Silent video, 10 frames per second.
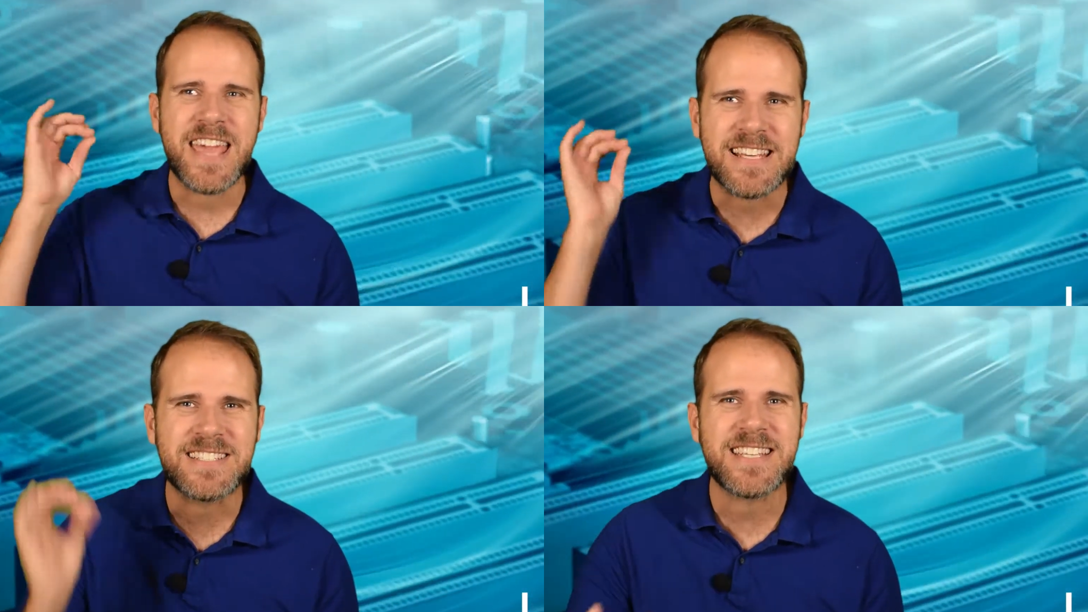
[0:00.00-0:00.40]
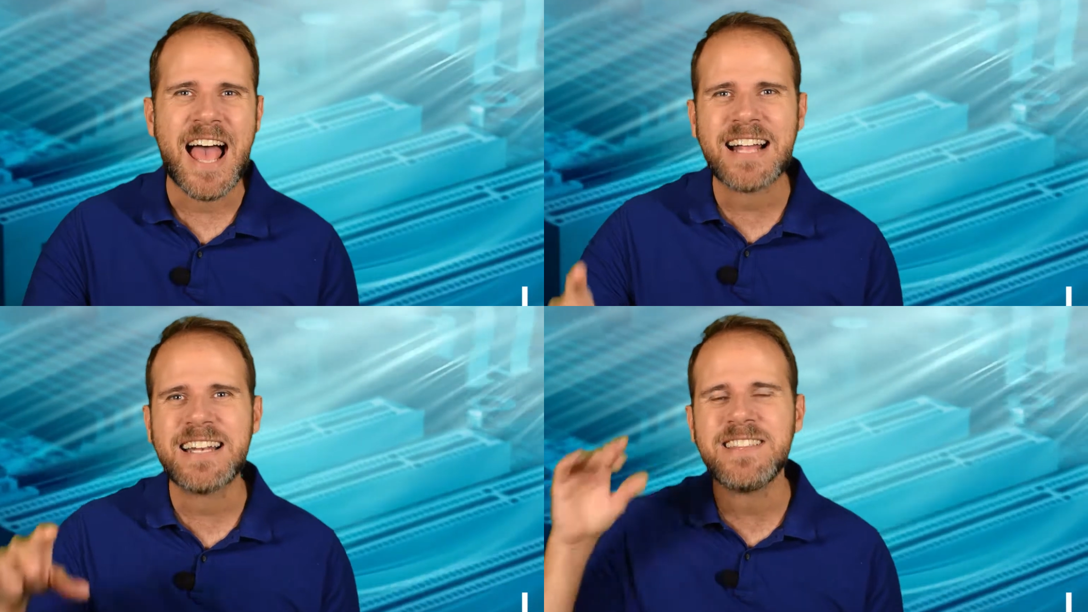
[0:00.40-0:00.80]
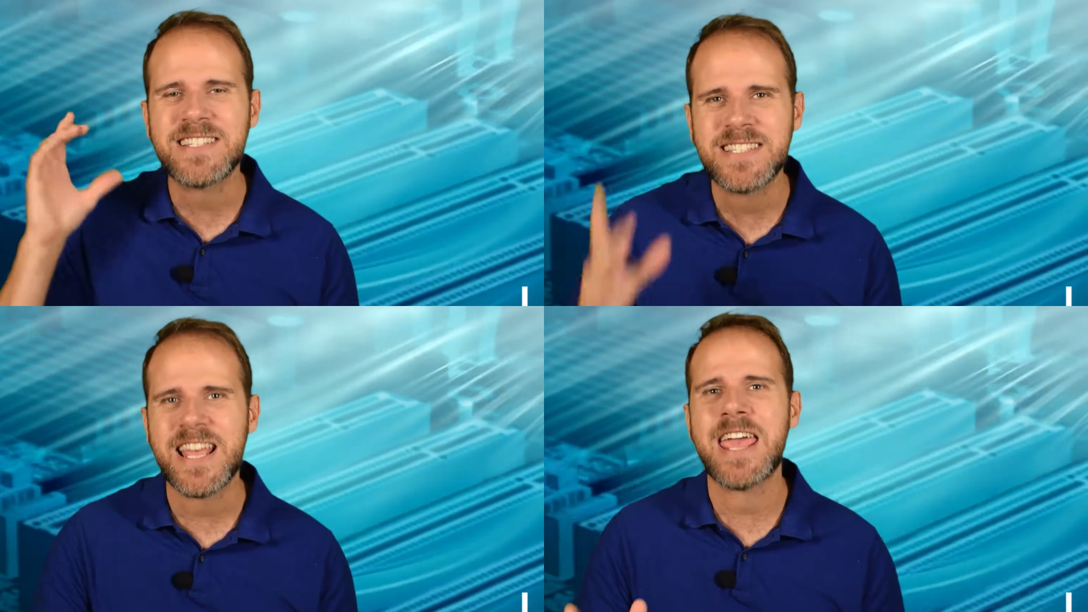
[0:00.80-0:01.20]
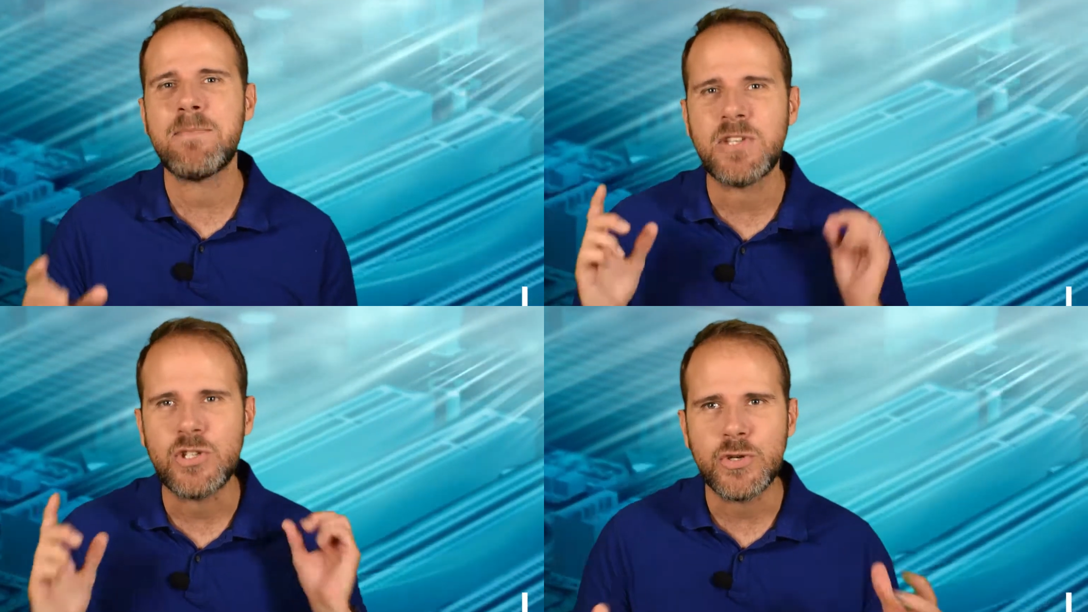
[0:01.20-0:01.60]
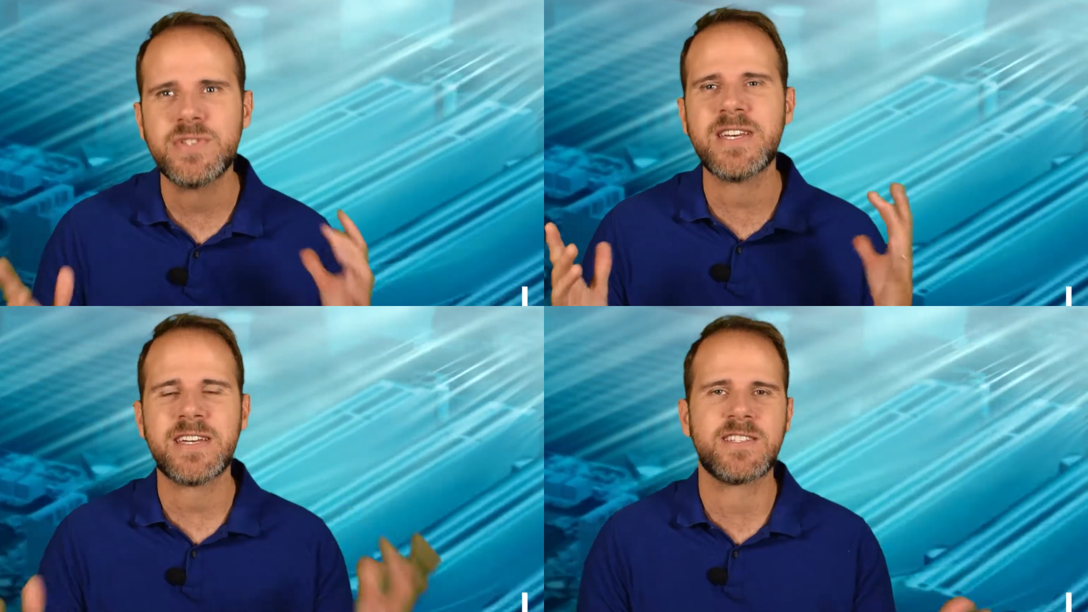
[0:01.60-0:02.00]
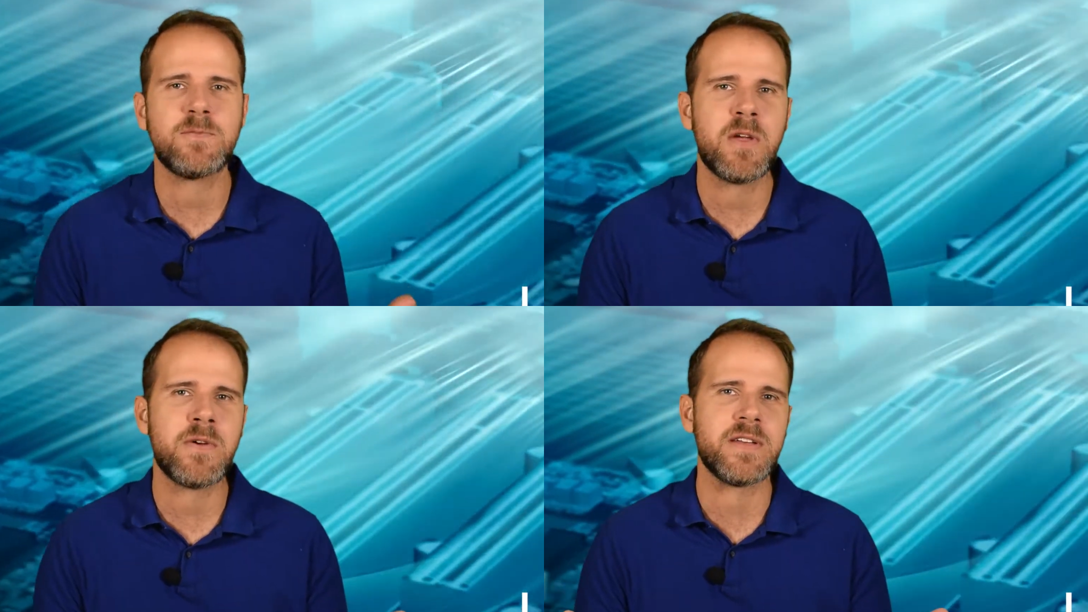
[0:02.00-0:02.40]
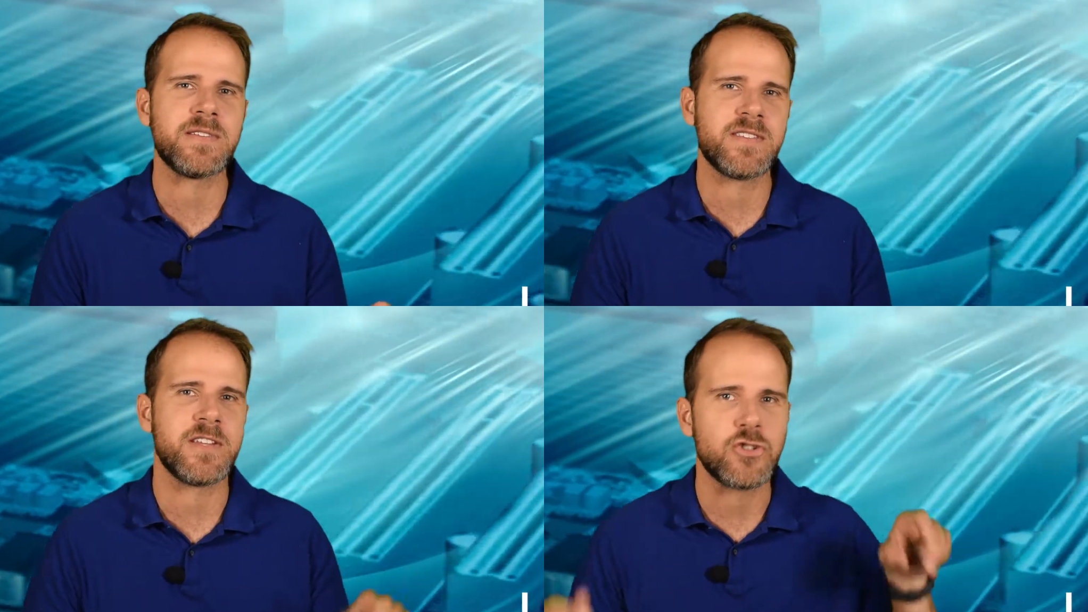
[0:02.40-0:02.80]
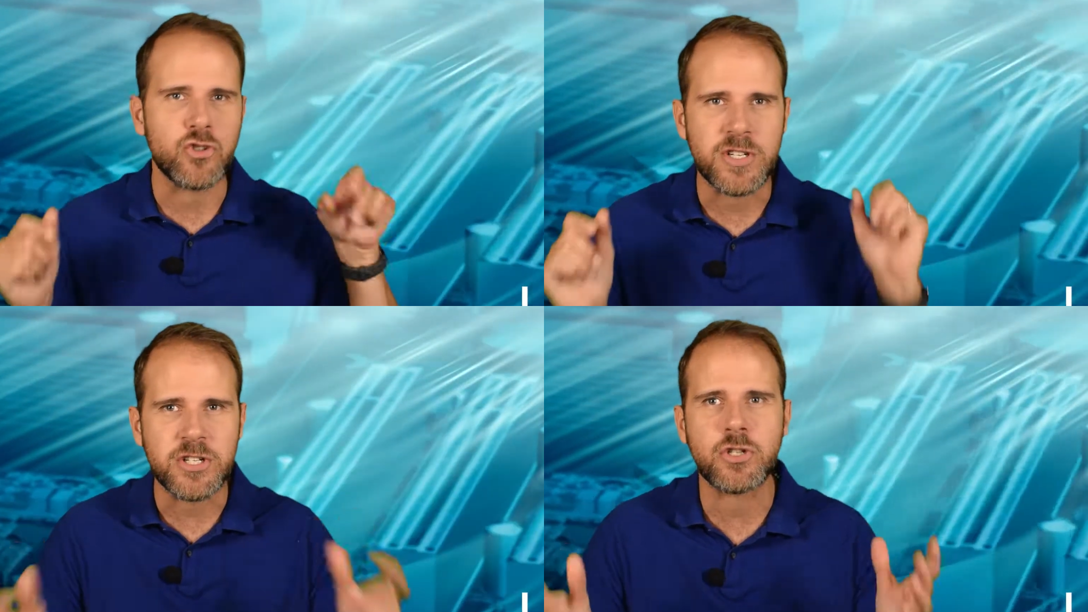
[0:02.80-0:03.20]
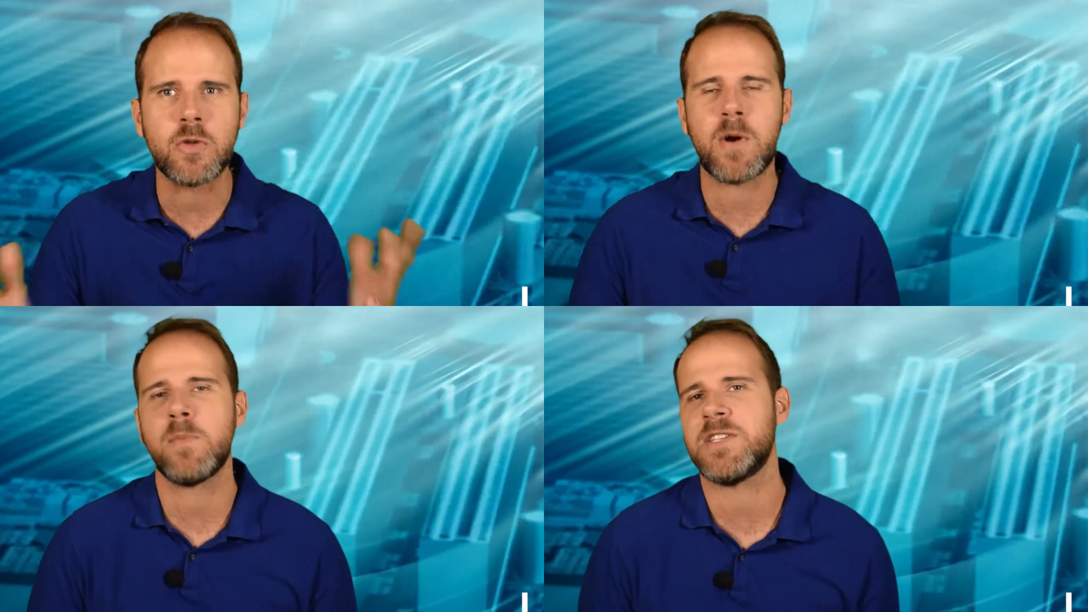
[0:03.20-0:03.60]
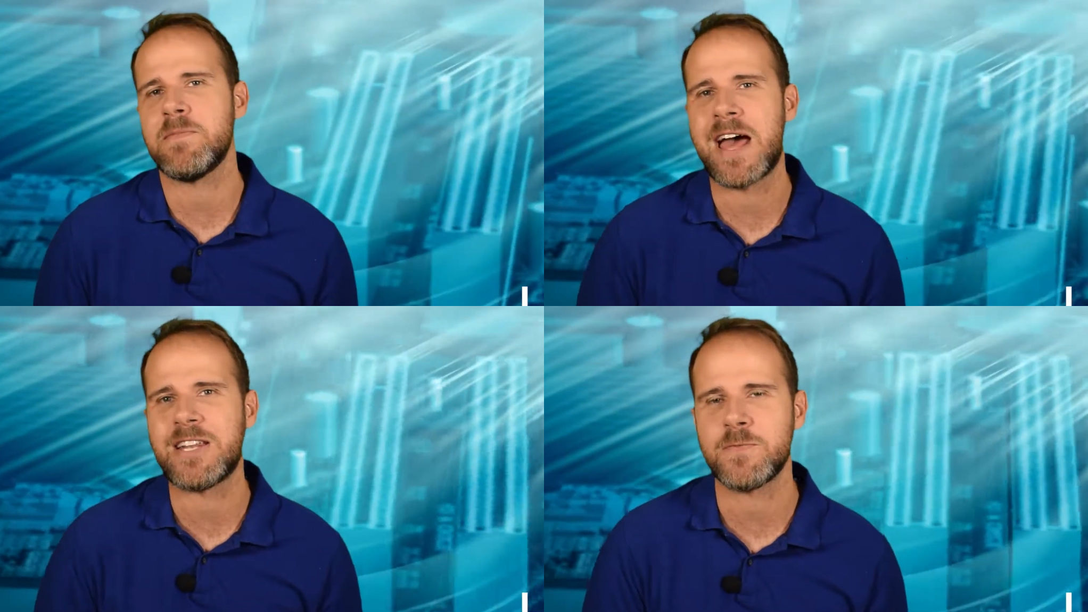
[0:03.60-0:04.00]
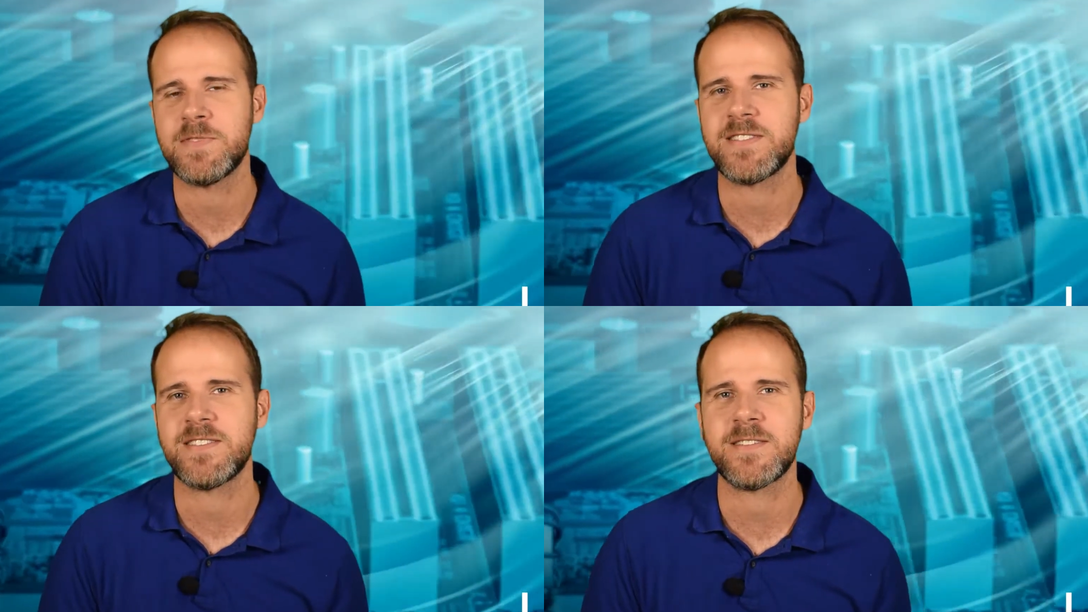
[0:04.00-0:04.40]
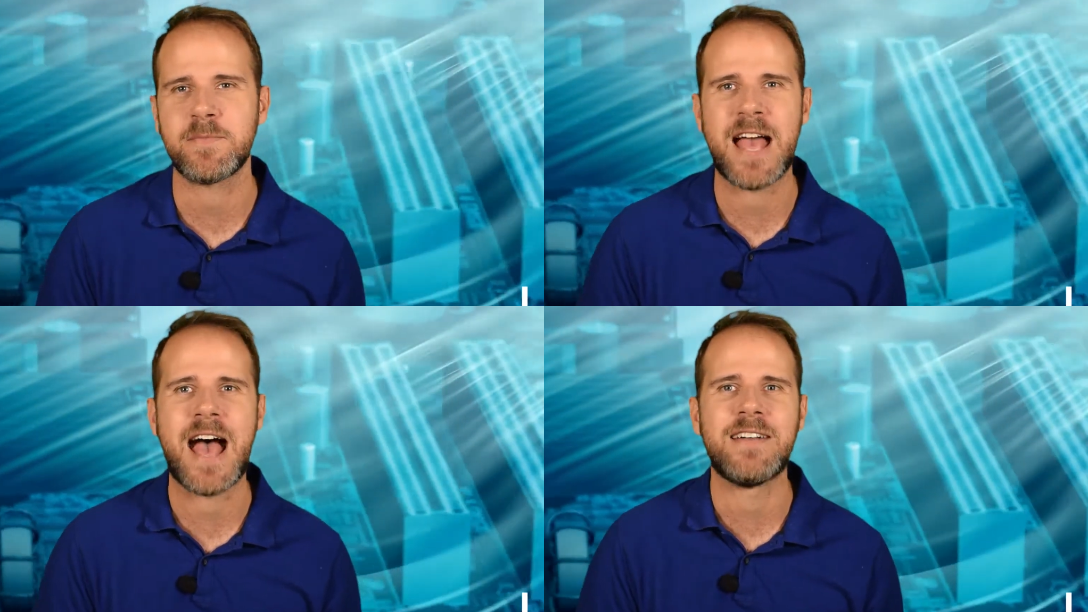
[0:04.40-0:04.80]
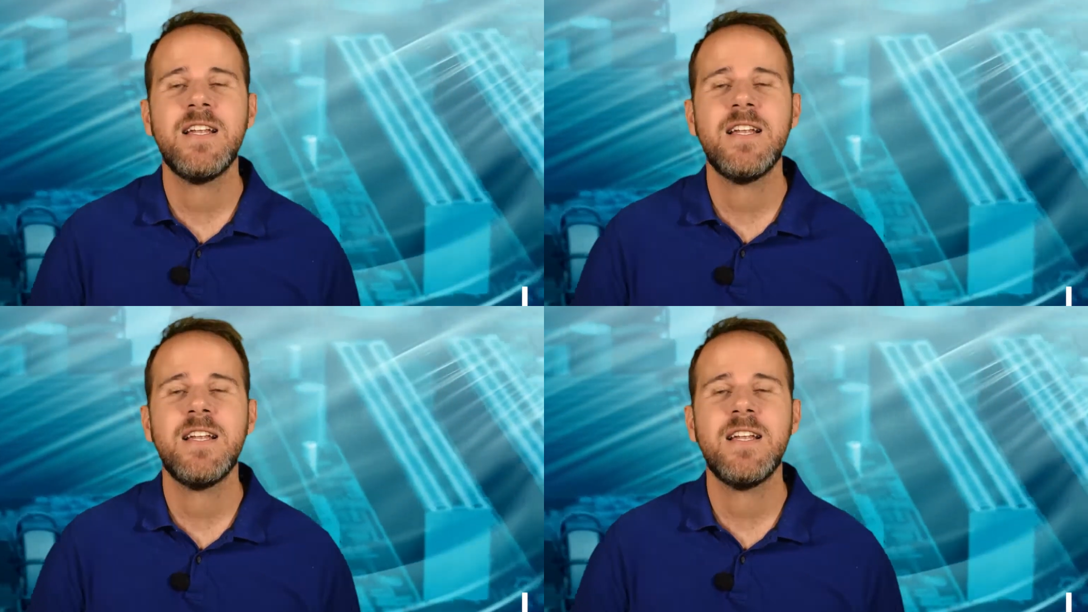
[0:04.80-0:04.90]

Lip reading: exactly the same user experience that a traditional property management system can.